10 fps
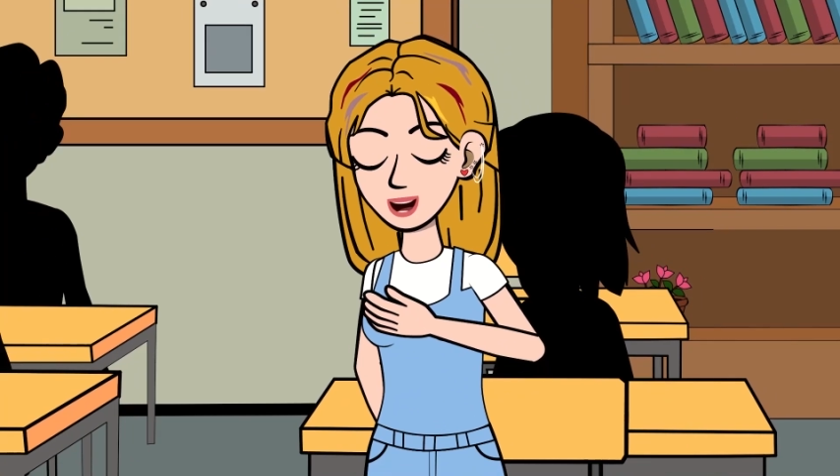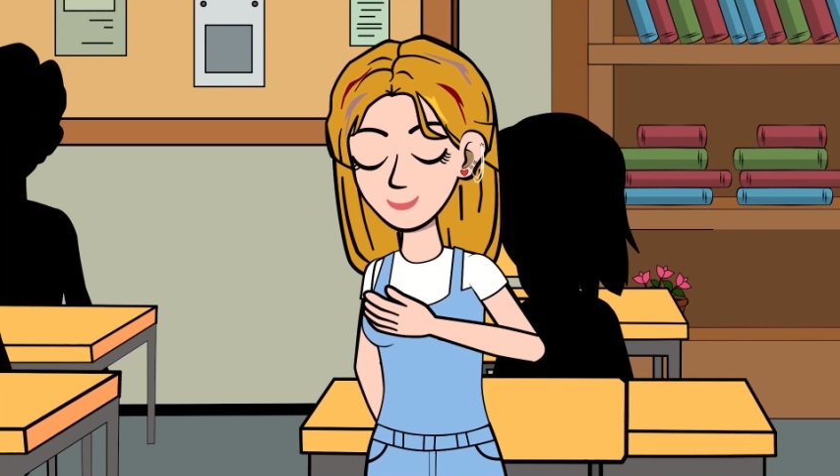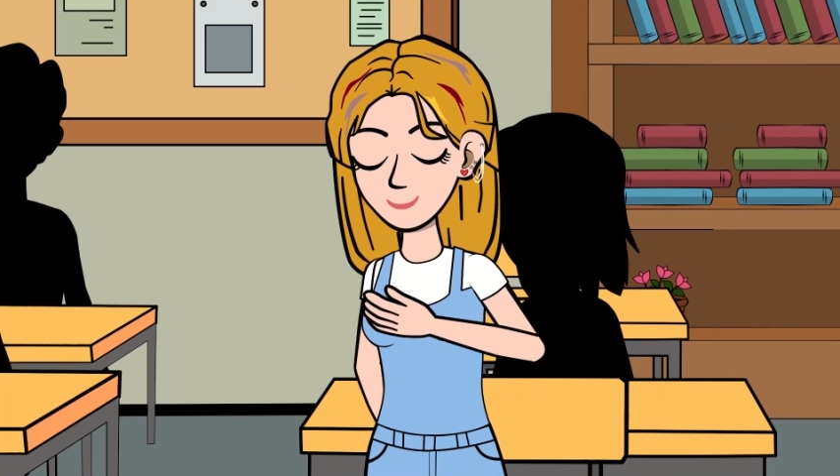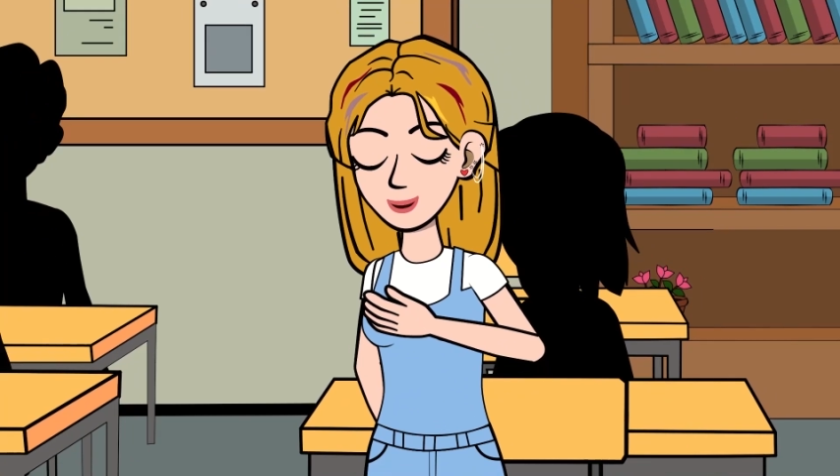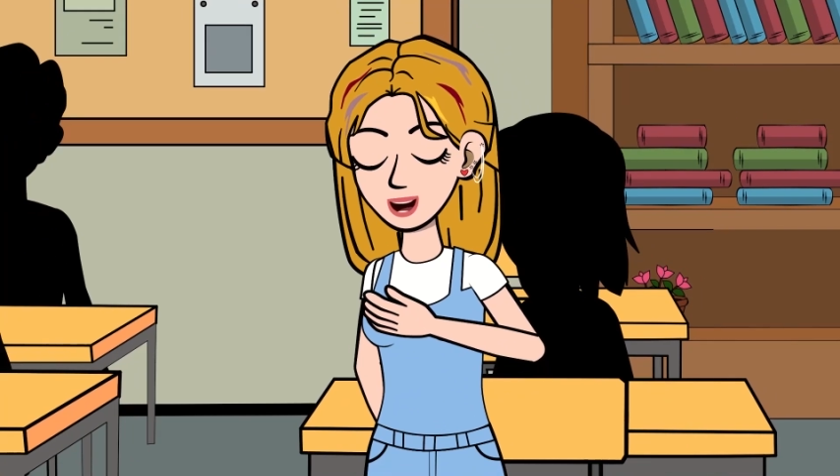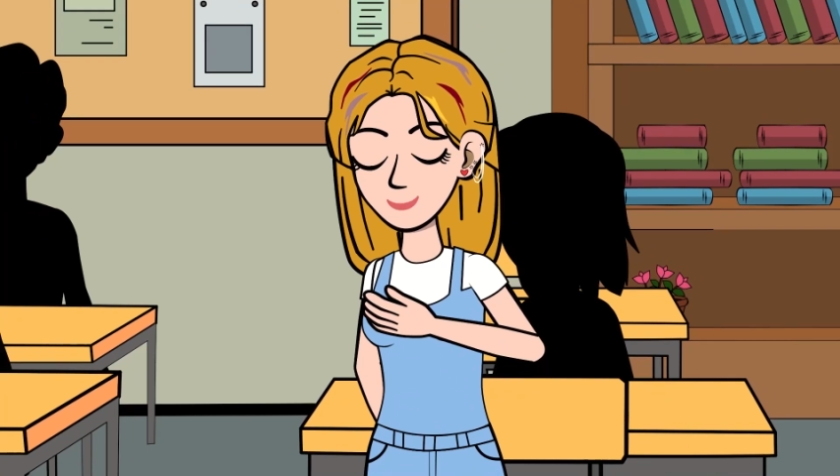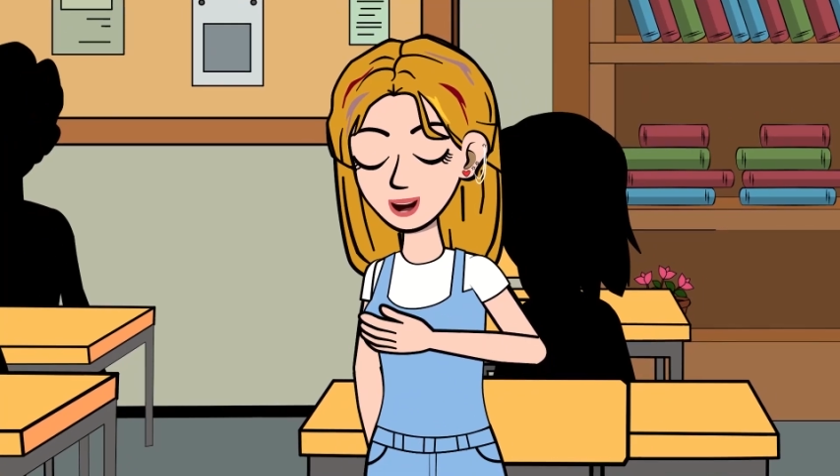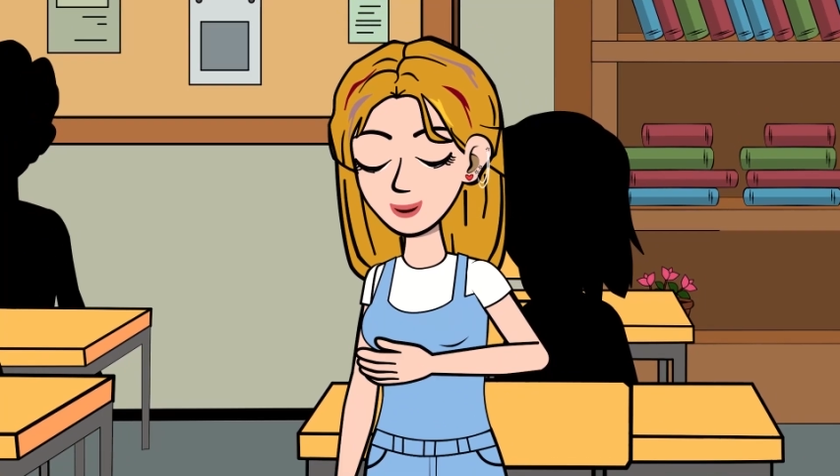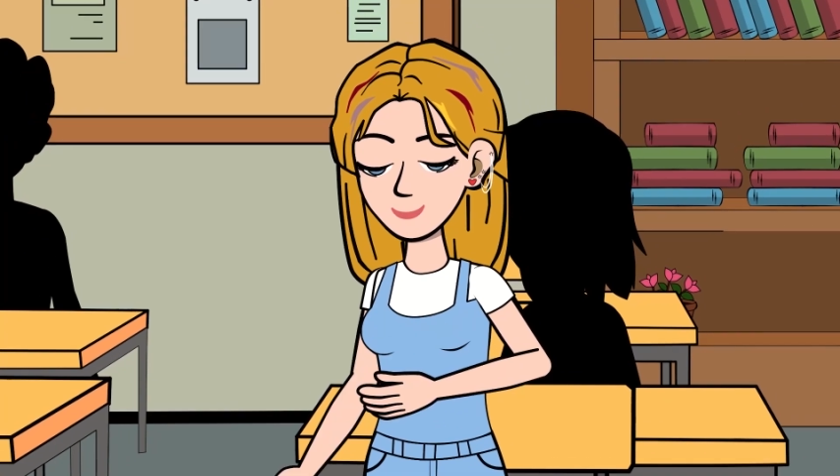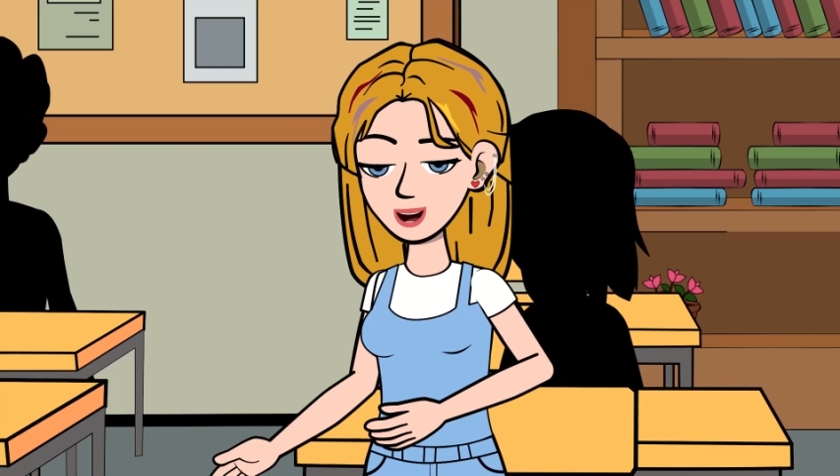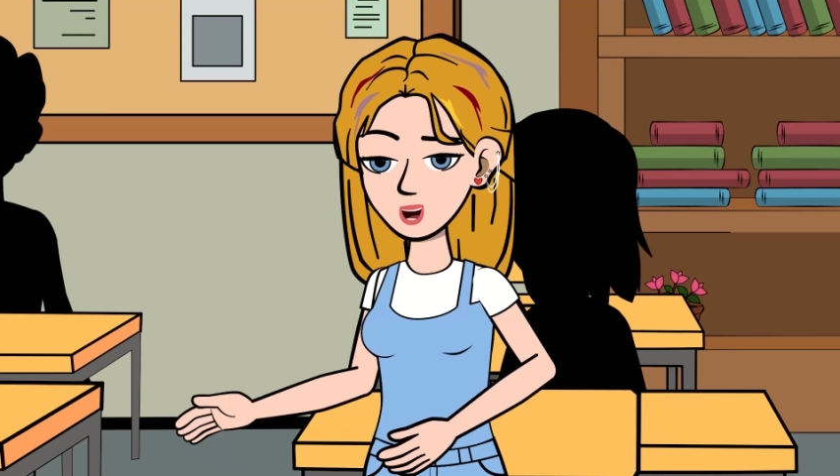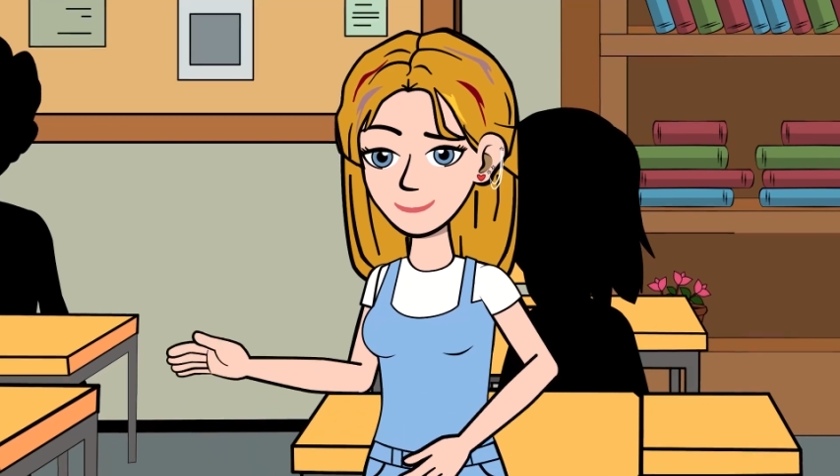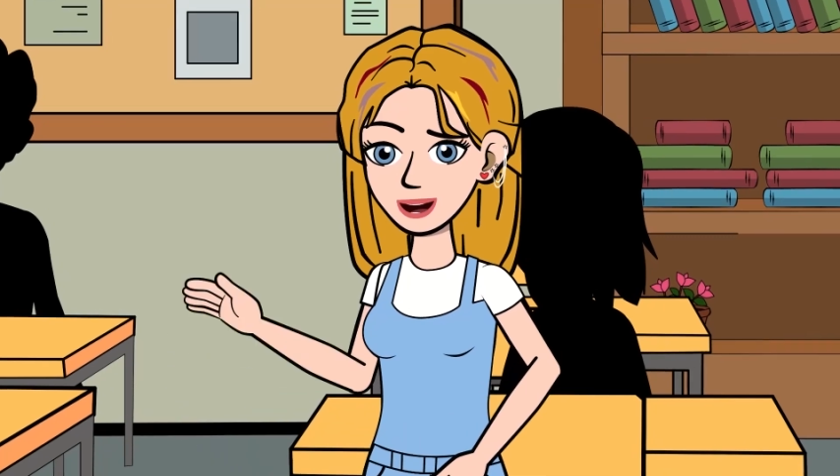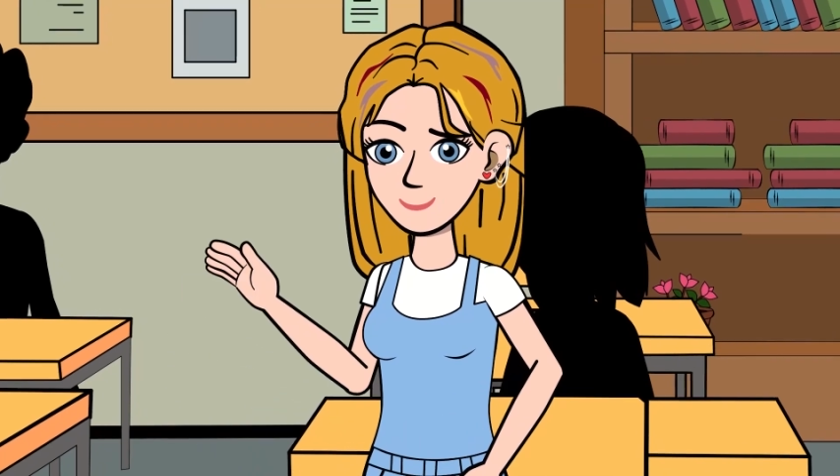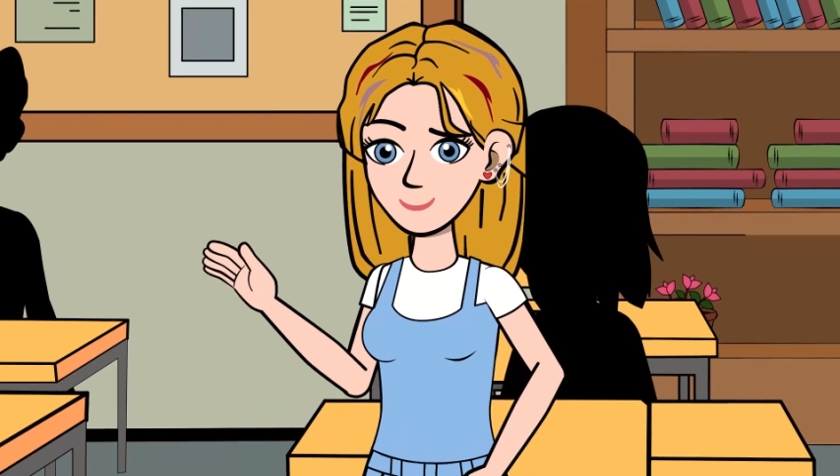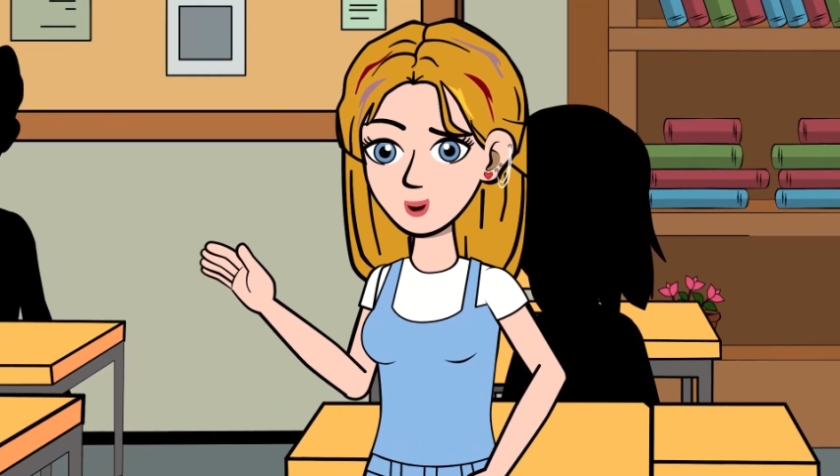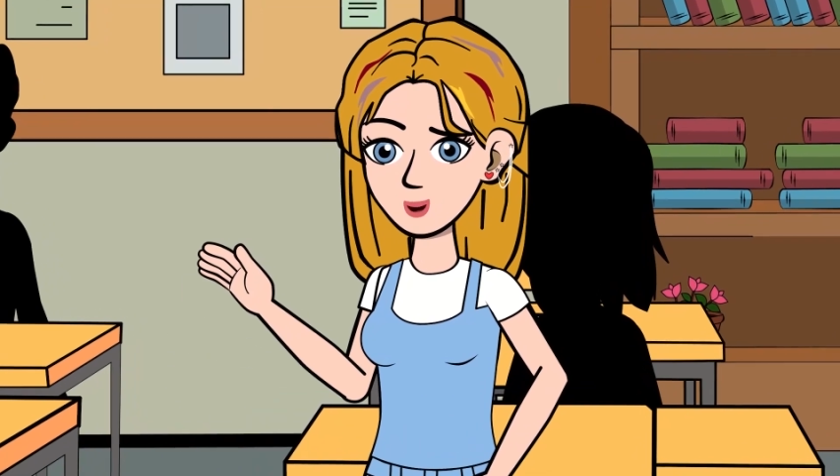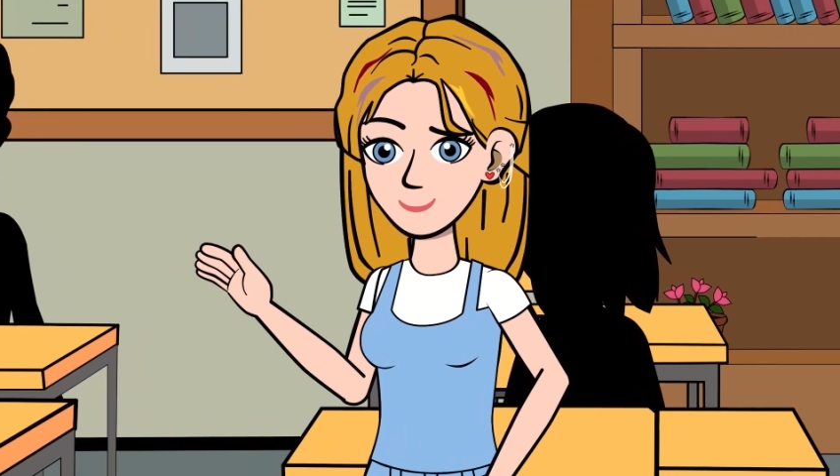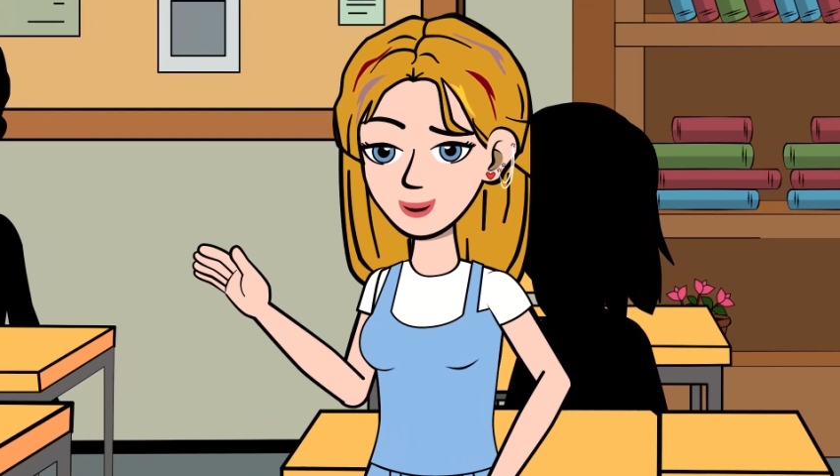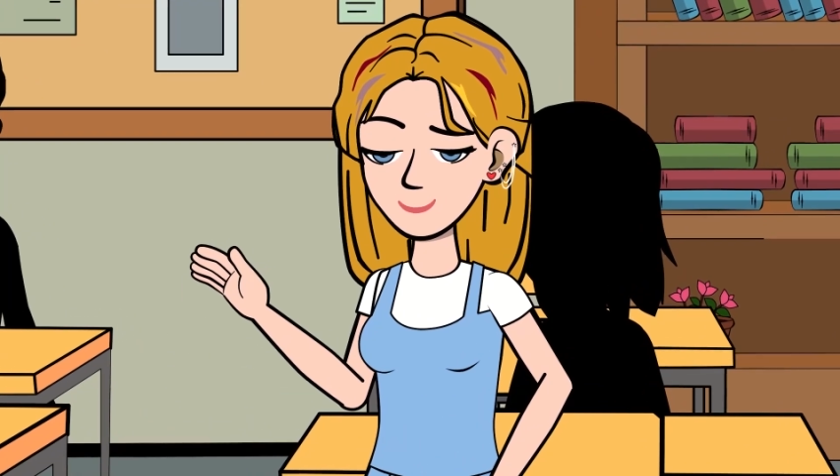person that usually gives the right
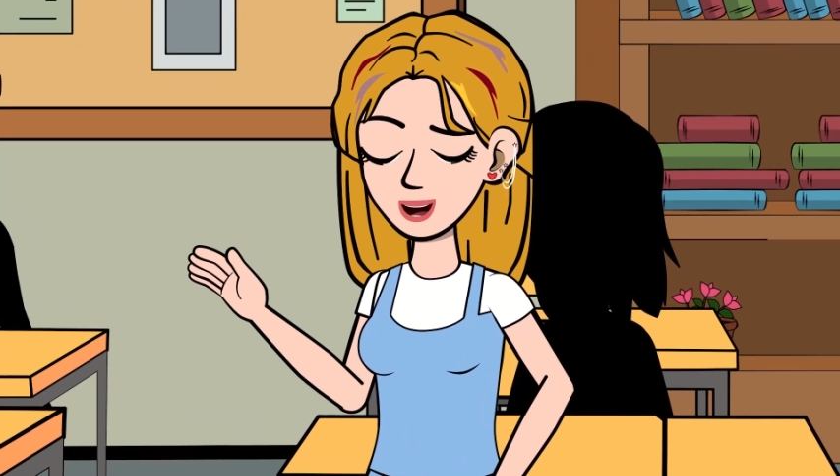advice